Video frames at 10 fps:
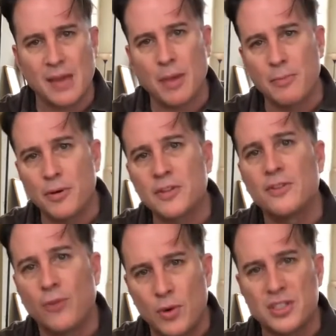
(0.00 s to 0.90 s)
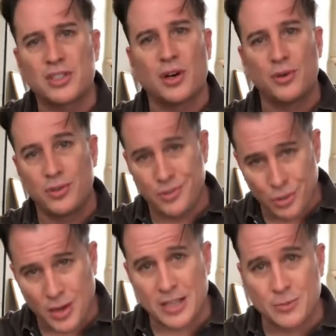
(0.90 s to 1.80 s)
In my book, The Voice Code
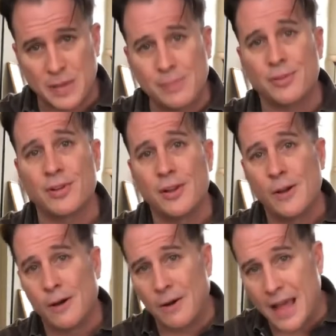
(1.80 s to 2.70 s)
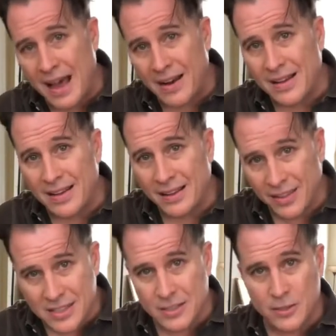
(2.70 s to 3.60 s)
trains people on how to
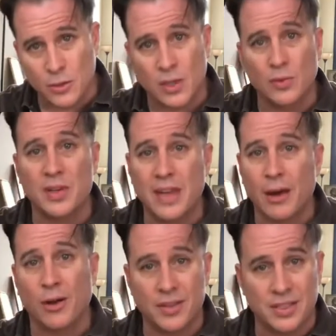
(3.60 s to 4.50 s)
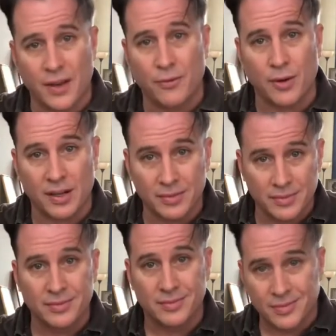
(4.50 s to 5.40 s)
listen to it without all the suffering.
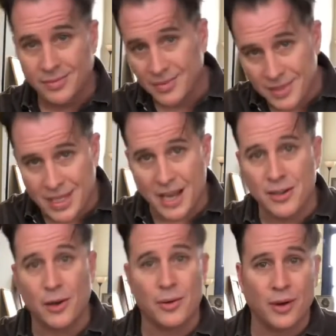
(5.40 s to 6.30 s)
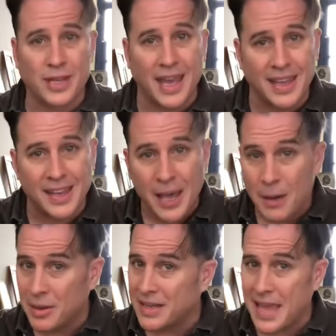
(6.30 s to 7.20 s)
Side note, okay?
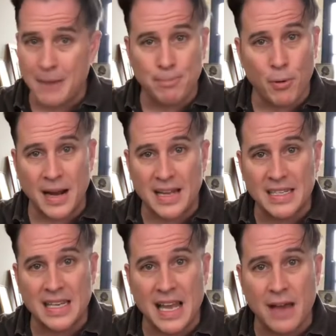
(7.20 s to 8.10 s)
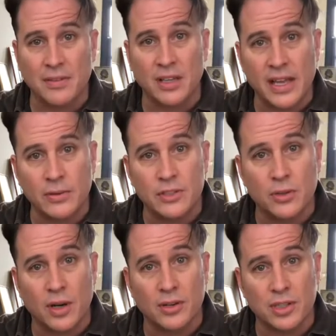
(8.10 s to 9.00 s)
But at that point, I didn't have a
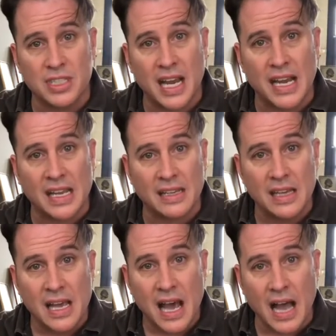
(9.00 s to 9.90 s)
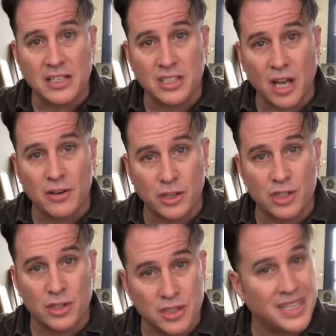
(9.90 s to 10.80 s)
language or understanding. I just
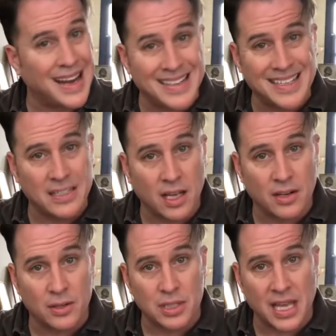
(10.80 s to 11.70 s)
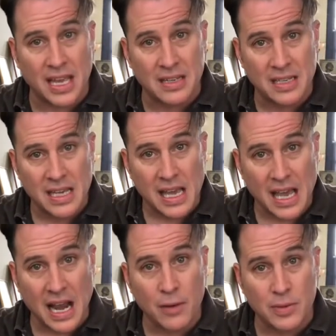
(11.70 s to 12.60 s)
understood that I didn't understand,
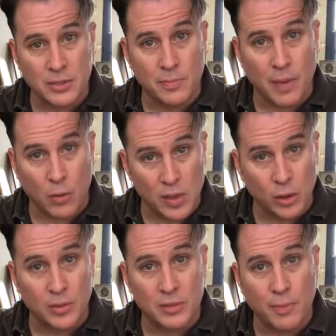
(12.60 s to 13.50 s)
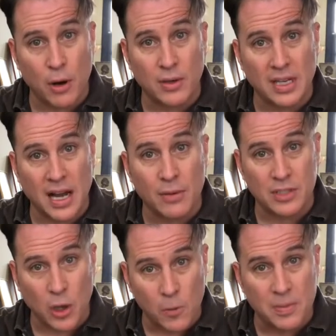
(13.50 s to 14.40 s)
and my will was broken, and I
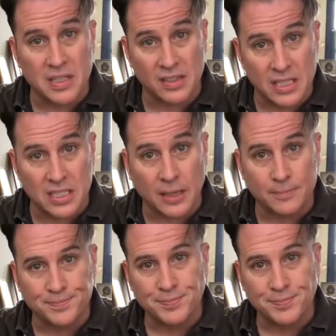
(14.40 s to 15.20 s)
was open to listening.